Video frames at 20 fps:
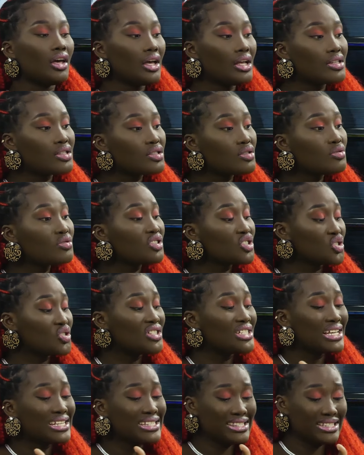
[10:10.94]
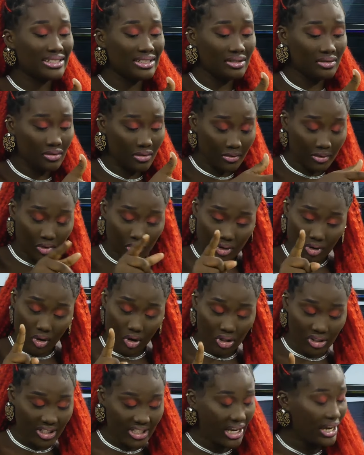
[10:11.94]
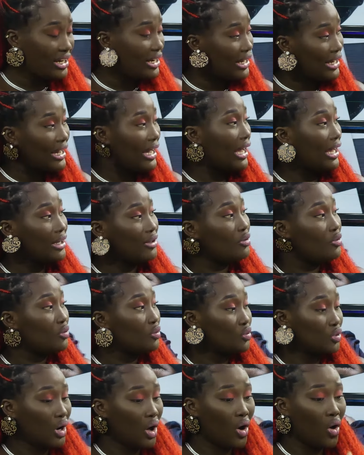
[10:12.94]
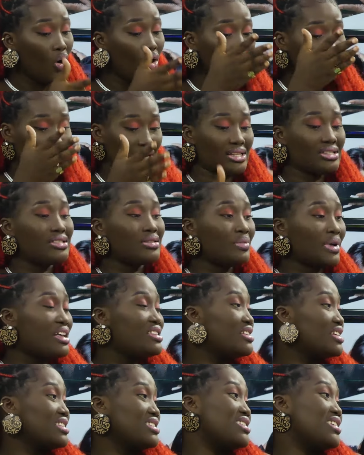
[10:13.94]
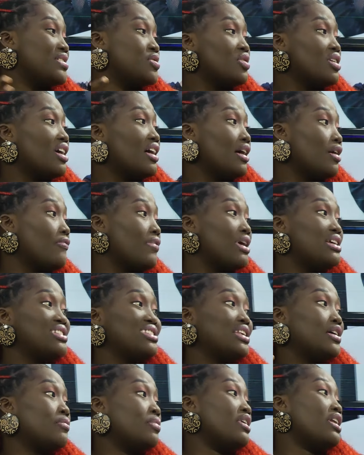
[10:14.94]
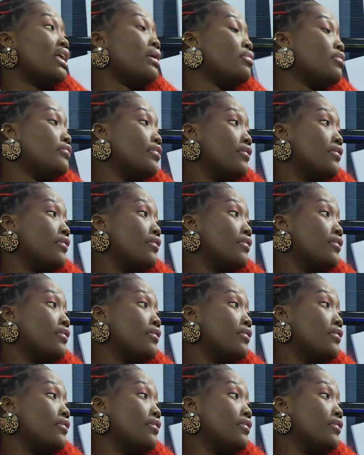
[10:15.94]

And so, you know, she should just join a guy, you know. Now all sides in the mindset she just wanna have fun, she's available for